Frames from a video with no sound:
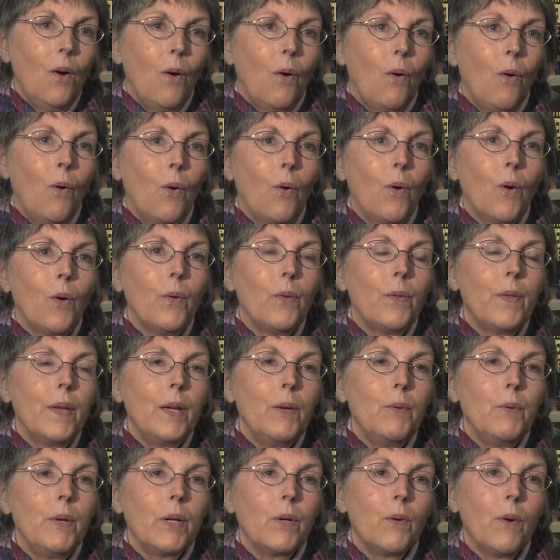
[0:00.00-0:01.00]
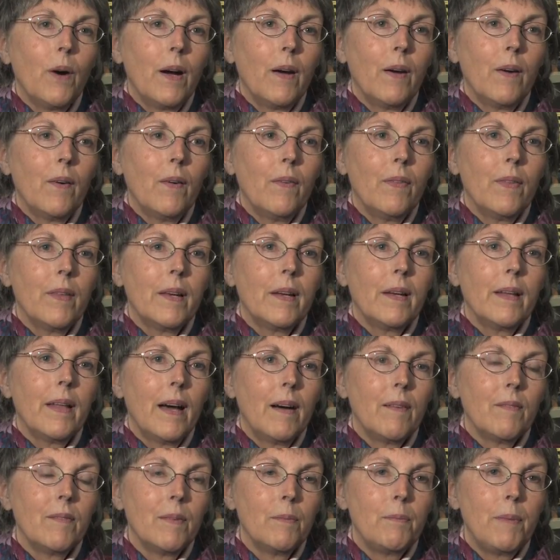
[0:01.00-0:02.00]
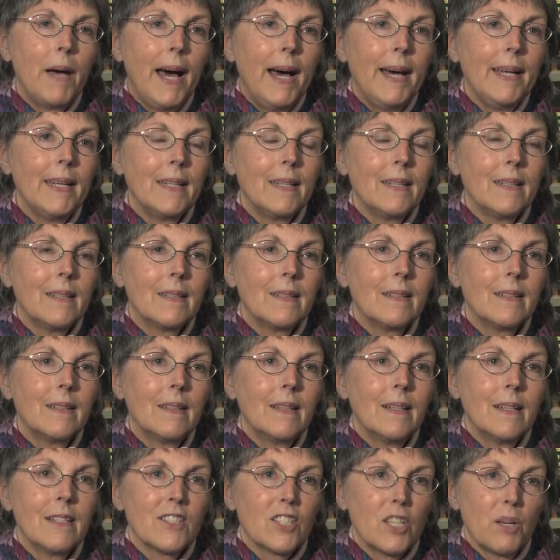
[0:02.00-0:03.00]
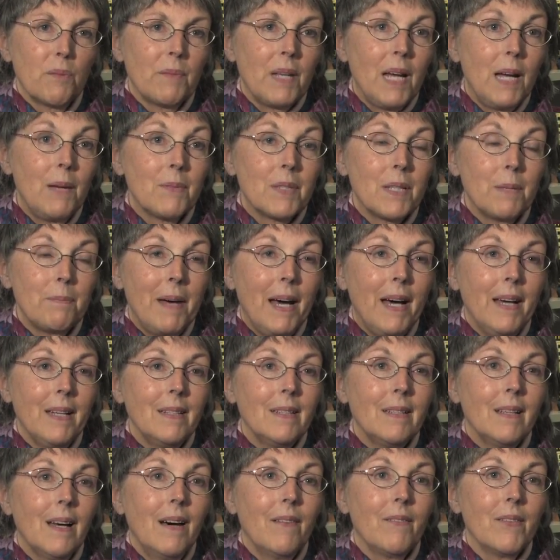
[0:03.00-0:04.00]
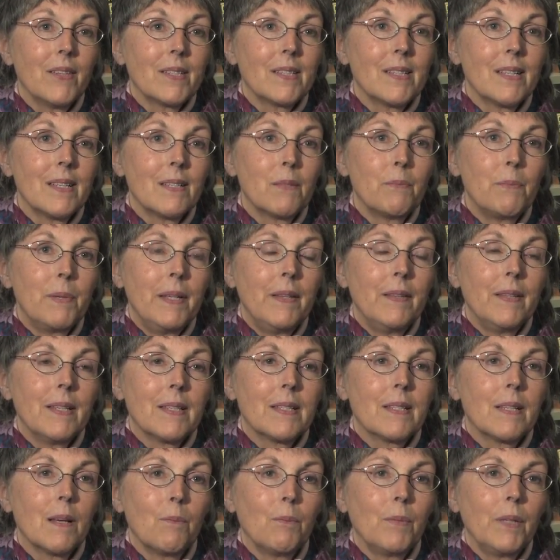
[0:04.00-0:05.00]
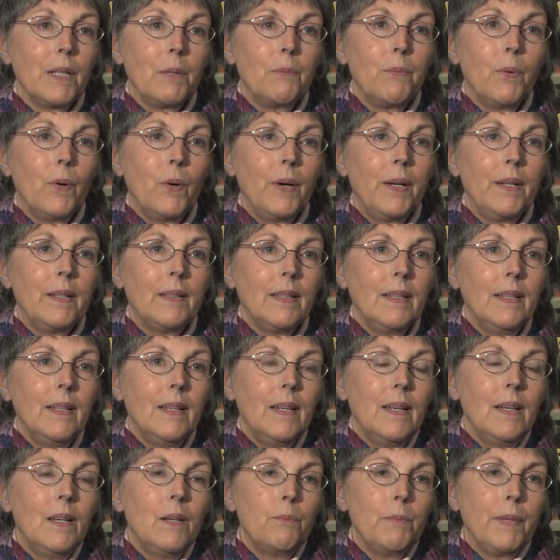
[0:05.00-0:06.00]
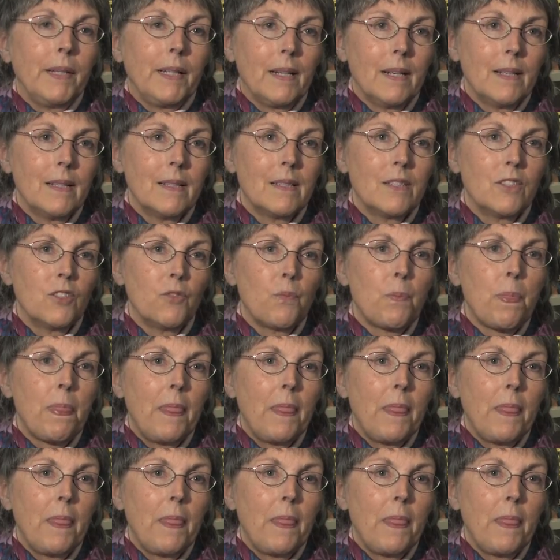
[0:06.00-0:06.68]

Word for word: or they require that it have a patent, and sometimes the patent office has been the stumbling point because,